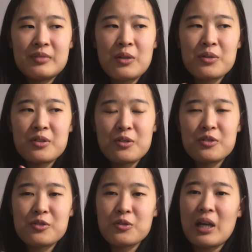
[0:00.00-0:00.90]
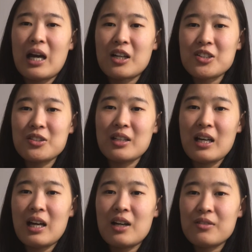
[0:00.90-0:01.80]
Now with cirrhosis, do they actually
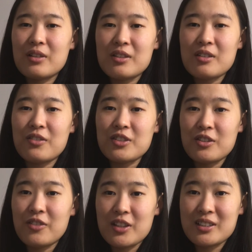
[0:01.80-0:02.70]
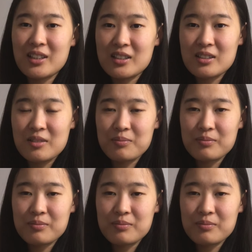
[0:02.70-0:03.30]
have esophageal varices?